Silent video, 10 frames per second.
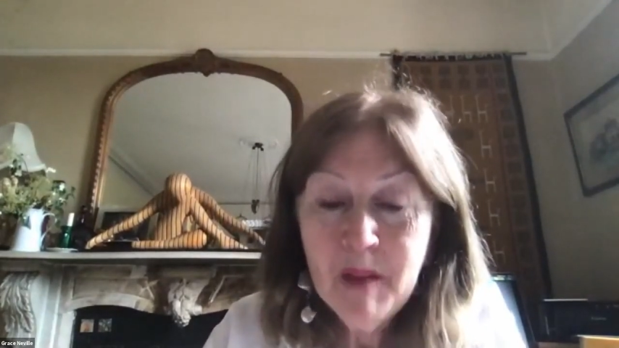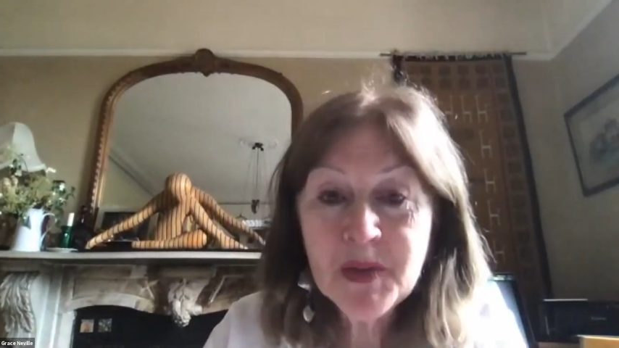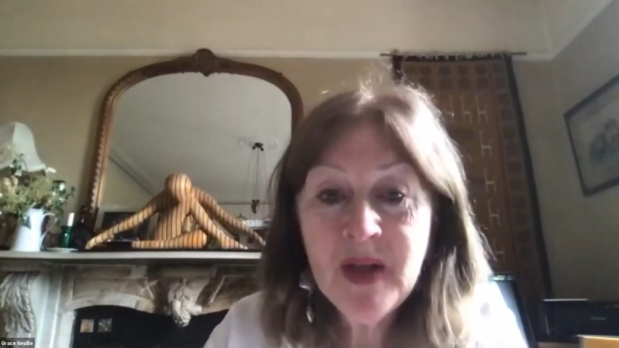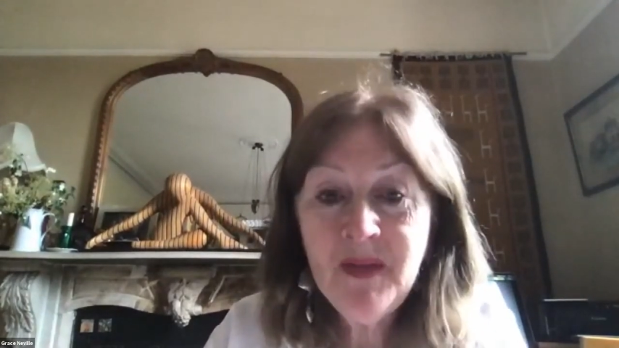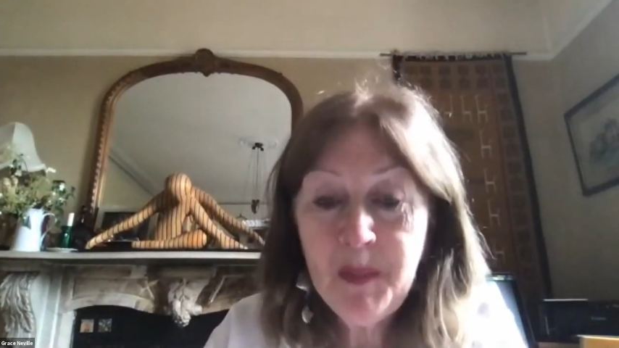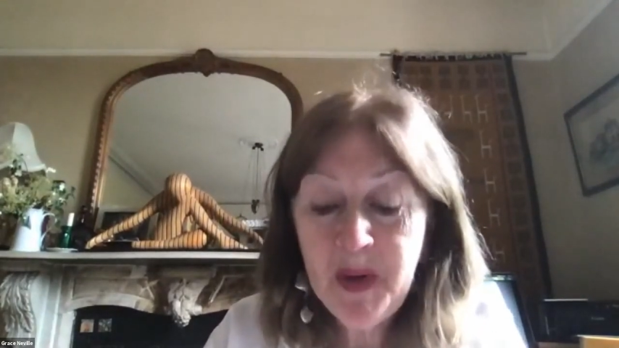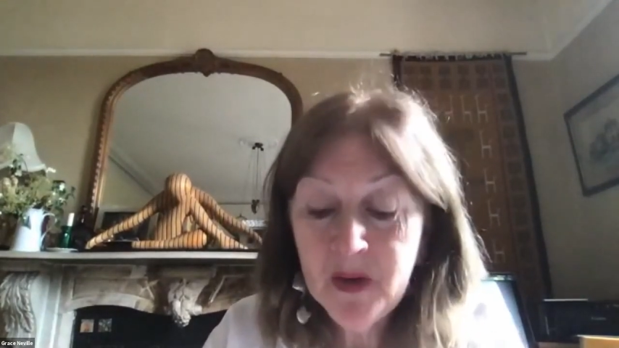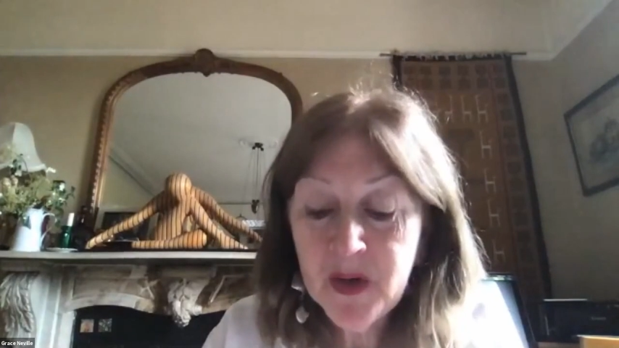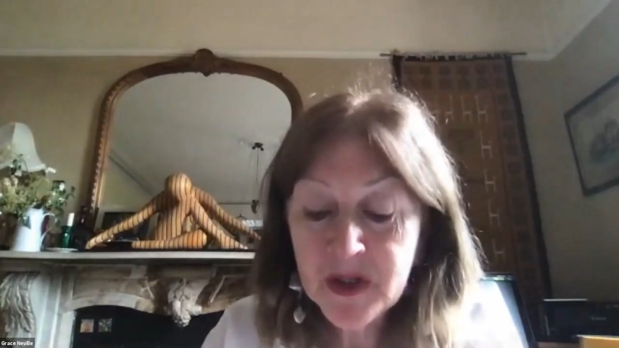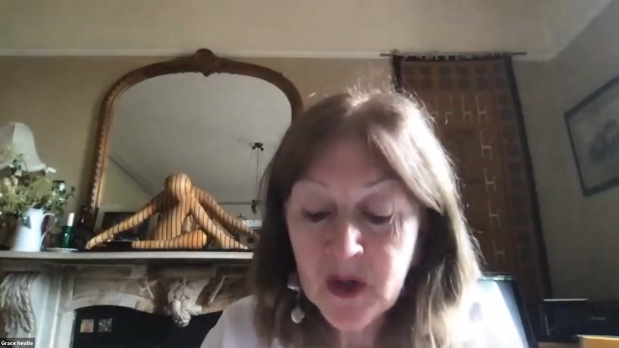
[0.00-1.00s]
But in the
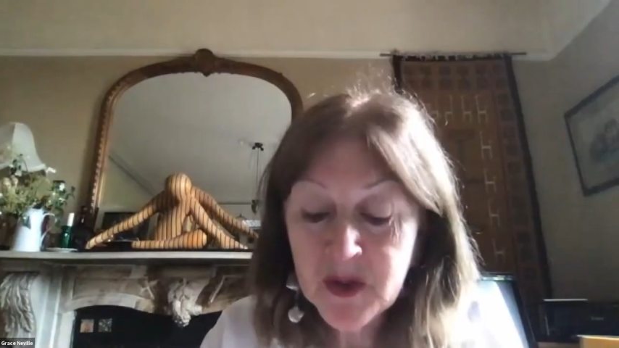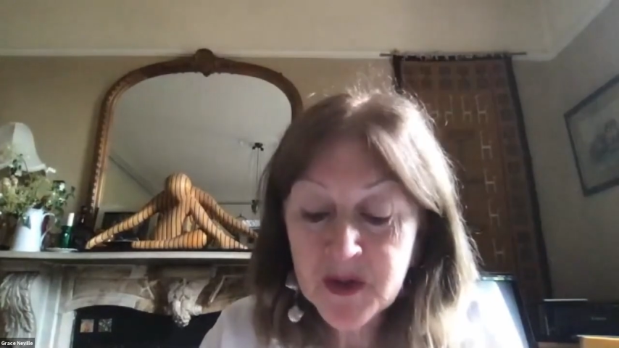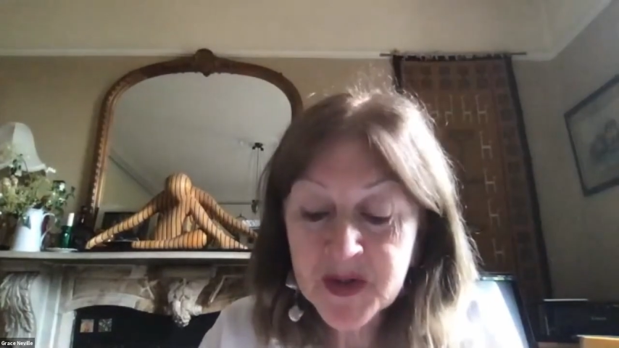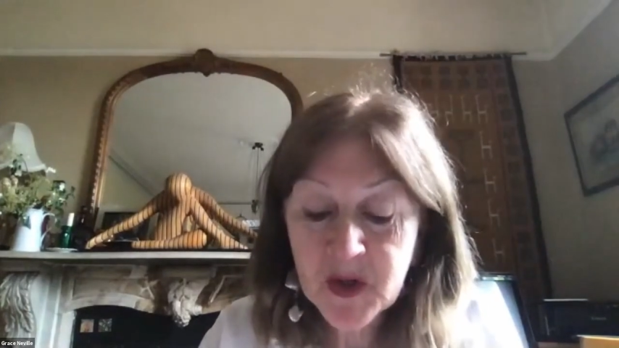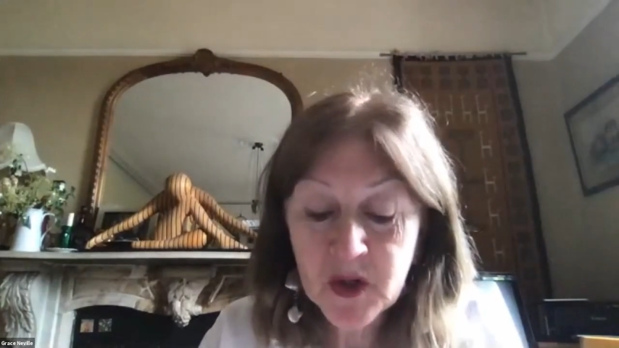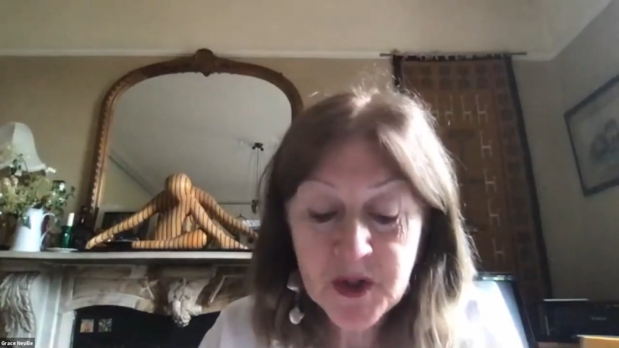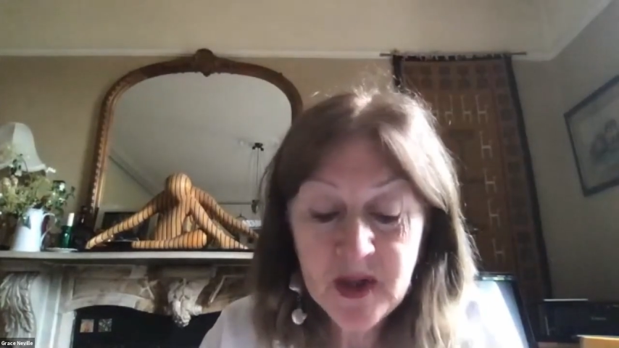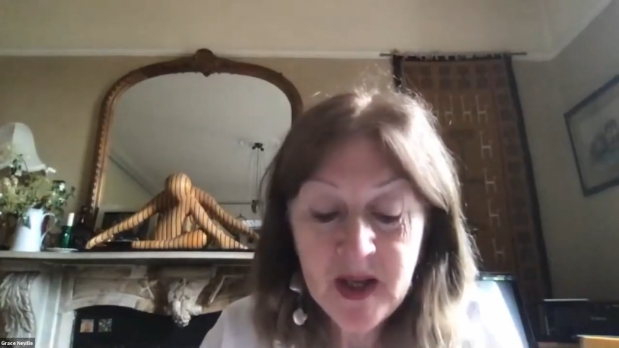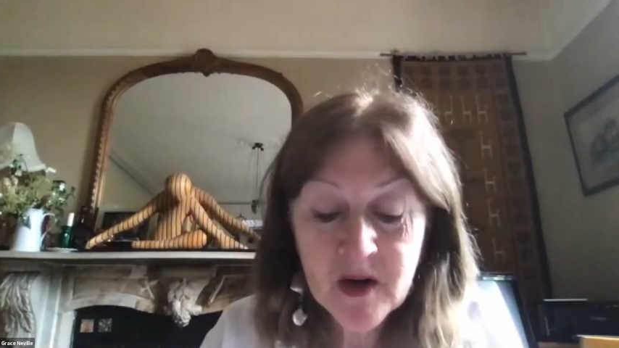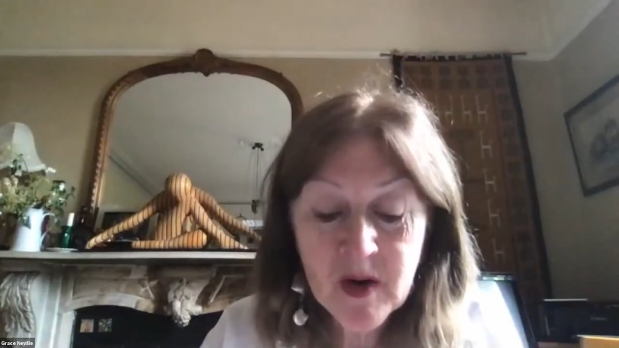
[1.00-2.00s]
period under discussion
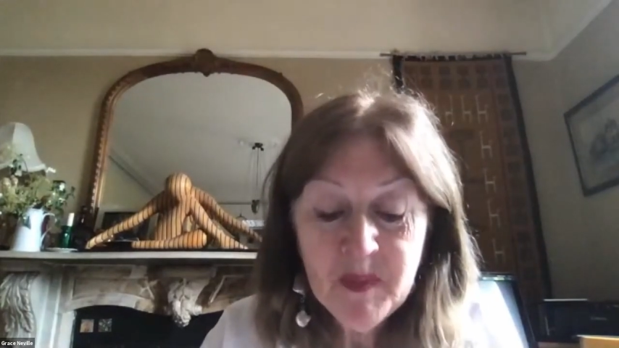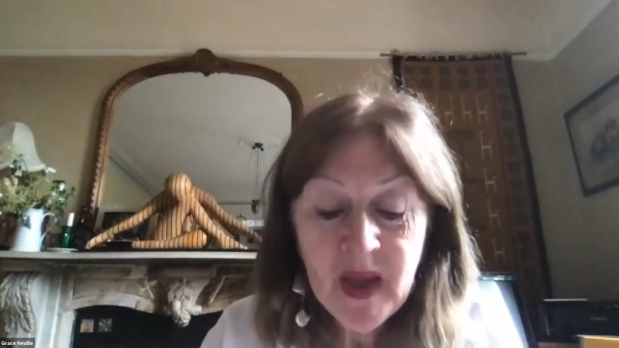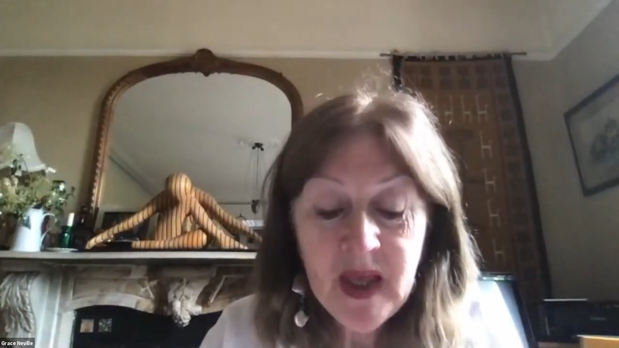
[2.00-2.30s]
here,